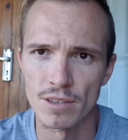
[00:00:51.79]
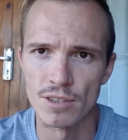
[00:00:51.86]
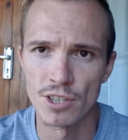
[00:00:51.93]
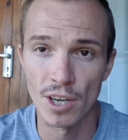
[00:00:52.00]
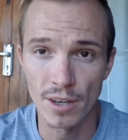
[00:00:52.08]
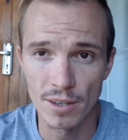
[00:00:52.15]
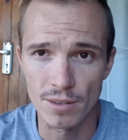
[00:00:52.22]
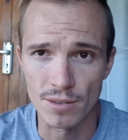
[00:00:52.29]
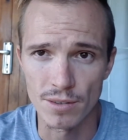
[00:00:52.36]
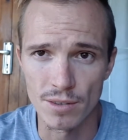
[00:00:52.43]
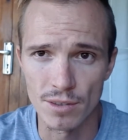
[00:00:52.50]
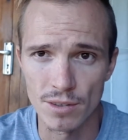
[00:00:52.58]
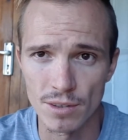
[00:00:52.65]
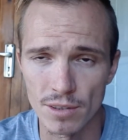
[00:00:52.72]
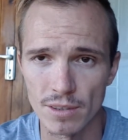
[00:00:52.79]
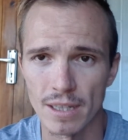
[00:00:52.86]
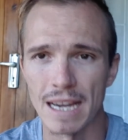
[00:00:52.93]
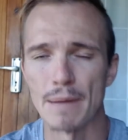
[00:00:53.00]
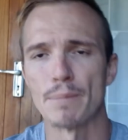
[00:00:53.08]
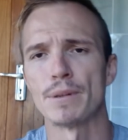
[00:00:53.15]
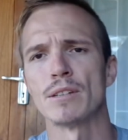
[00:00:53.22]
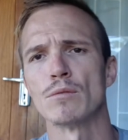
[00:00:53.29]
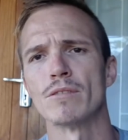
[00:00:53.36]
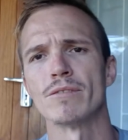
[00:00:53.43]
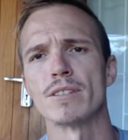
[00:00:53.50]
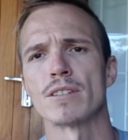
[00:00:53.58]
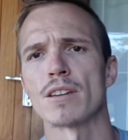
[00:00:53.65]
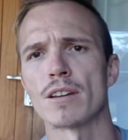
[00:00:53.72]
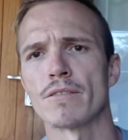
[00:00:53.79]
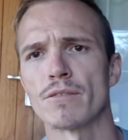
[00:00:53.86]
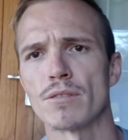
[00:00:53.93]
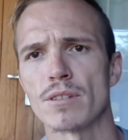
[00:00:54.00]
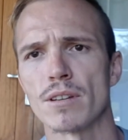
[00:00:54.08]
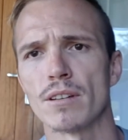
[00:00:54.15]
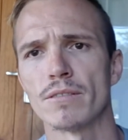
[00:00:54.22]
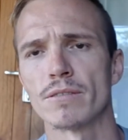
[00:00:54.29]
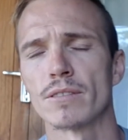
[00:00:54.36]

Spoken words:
change happening within inside of yourself.